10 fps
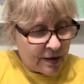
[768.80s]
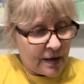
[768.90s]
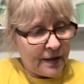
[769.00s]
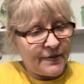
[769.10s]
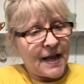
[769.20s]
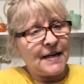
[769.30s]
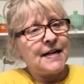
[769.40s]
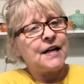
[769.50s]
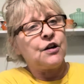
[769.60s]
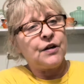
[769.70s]
And then
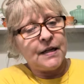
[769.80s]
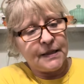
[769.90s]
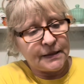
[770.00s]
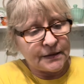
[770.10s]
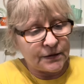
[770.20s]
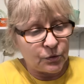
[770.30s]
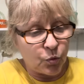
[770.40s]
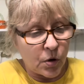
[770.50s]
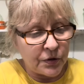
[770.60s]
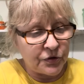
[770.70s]
here is
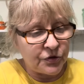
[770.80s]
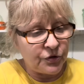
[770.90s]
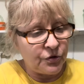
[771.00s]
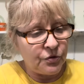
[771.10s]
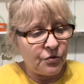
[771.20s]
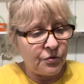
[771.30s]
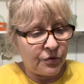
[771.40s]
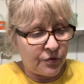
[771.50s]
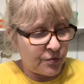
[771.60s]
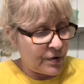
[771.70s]
one, two,
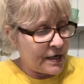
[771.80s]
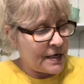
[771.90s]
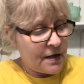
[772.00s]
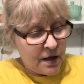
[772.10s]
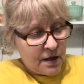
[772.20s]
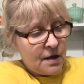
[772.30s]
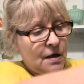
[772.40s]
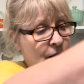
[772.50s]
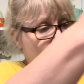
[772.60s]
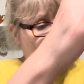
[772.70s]
three,
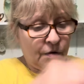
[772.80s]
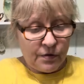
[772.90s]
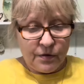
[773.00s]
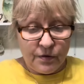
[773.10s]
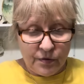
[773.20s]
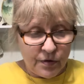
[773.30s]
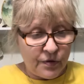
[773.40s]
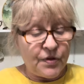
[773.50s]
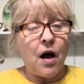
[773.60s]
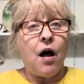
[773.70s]

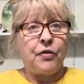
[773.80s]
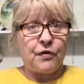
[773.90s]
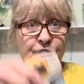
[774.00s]
the other